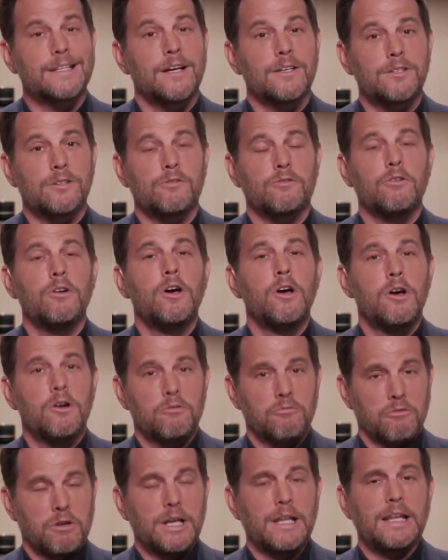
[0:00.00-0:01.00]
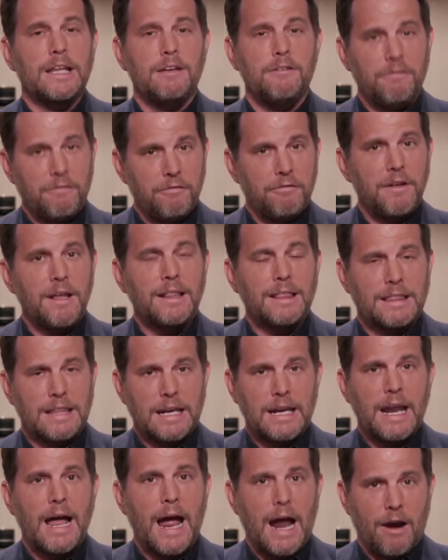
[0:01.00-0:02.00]
doesn't really fit
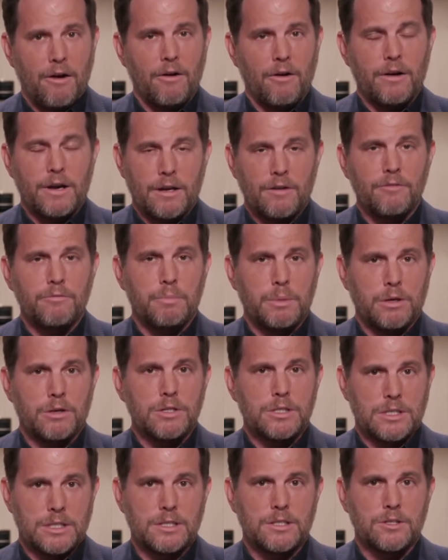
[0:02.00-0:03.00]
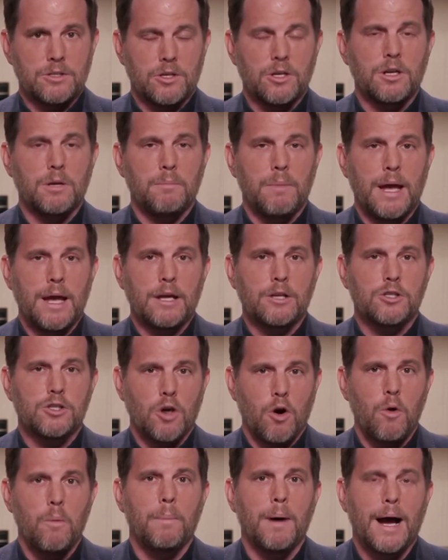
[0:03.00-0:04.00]
the narrative because this is going to make
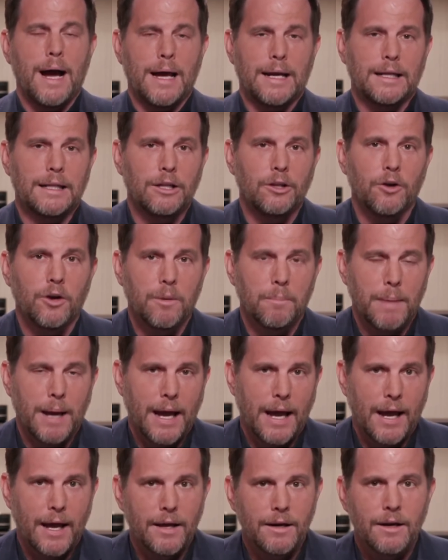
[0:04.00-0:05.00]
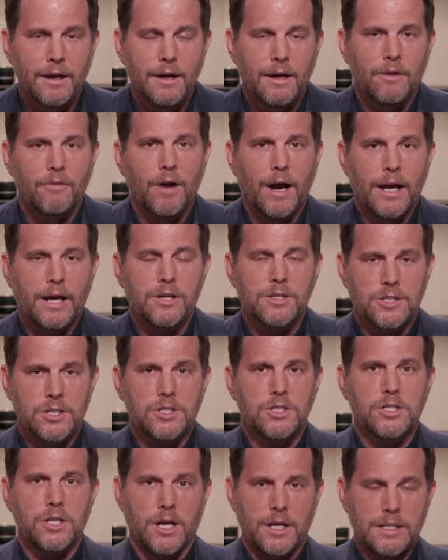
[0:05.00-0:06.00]
Joe Biden look bad, right? Because
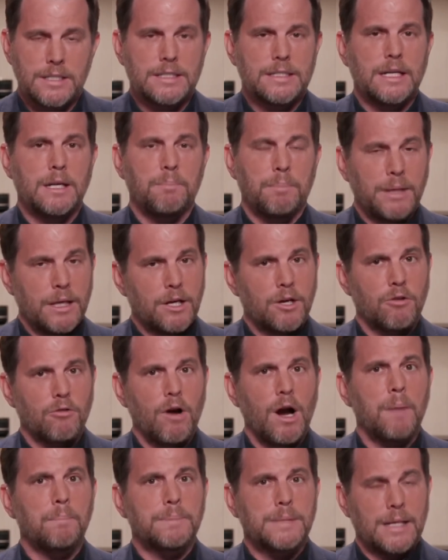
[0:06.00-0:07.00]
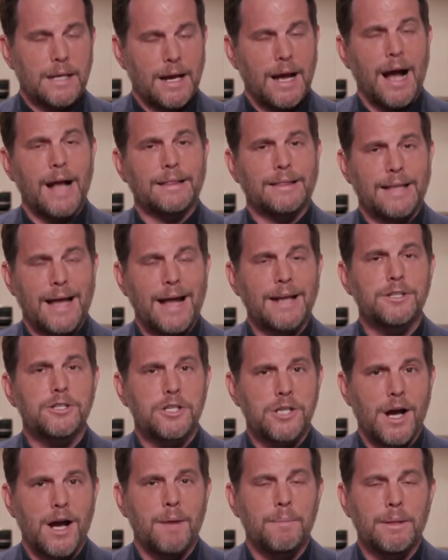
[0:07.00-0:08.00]
his son is deeply corrupt and got that
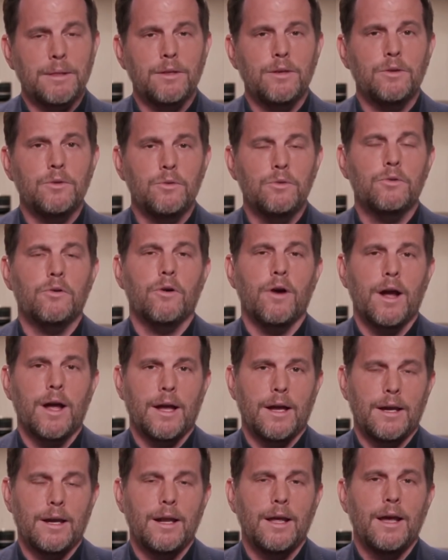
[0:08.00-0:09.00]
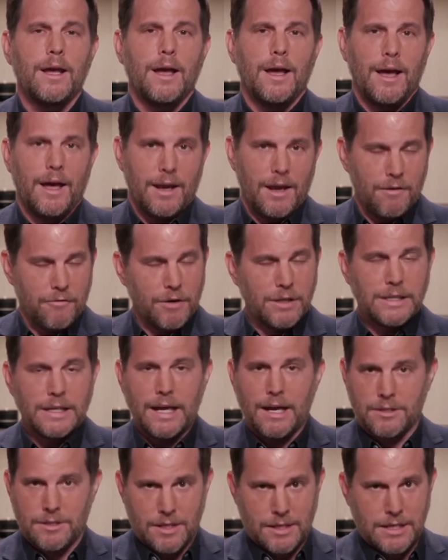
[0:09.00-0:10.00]
job in the Ukraine and
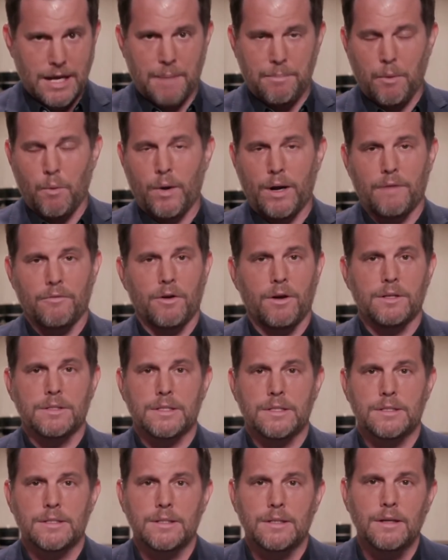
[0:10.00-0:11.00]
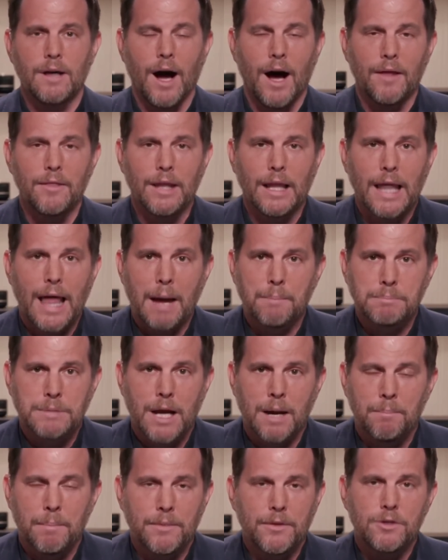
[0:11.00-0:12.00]
everything else on top of whatever else is on the
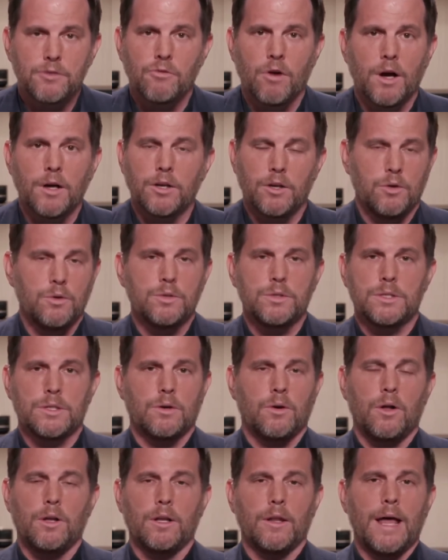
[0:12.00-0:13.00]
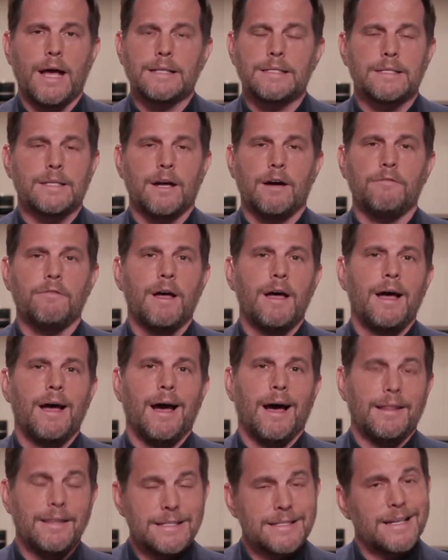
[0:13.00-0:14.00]
laptop and the drug use and all of that stuff.
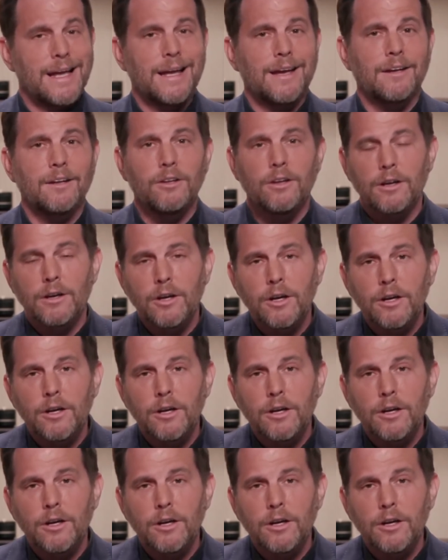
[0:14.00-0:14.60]
And this ain't going to look